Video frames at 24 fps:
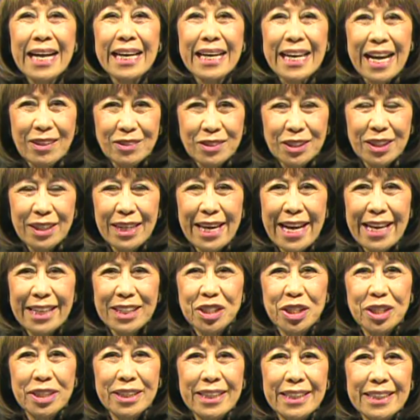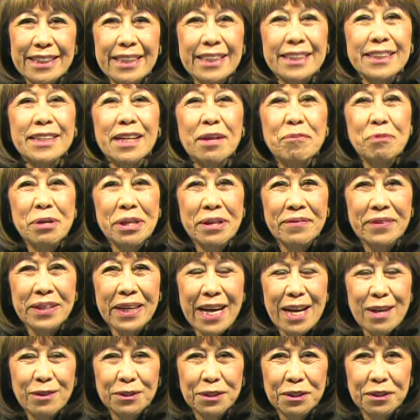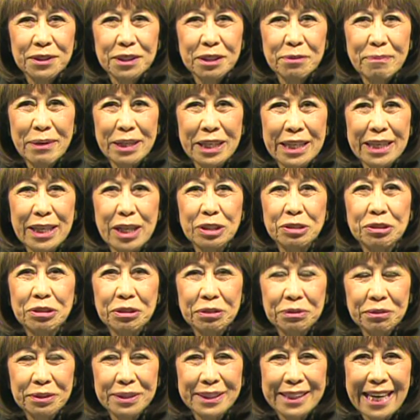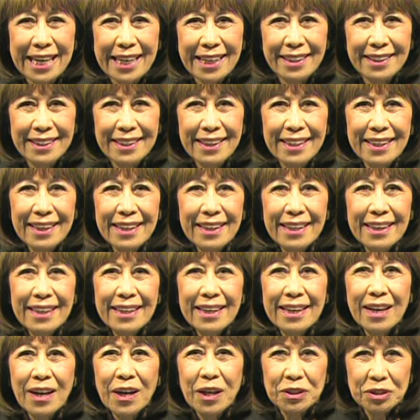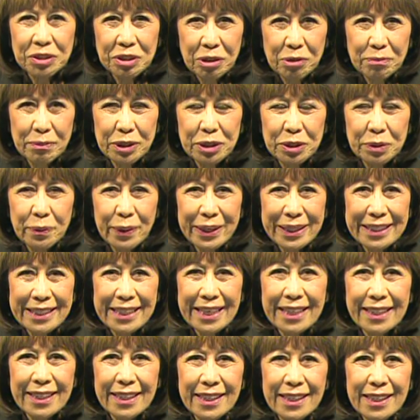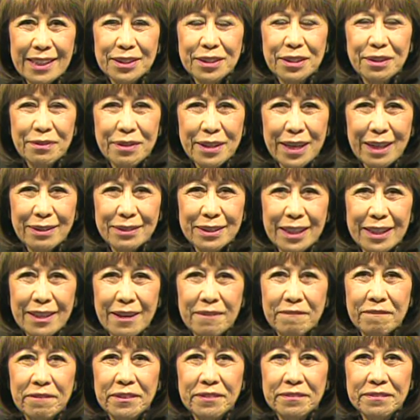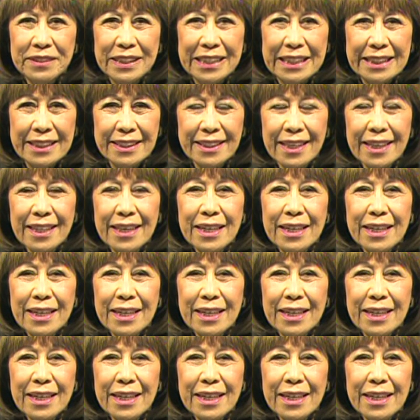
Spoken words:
Council Action is a summary of the council's meeting on Tuesday, October 20th, 2015.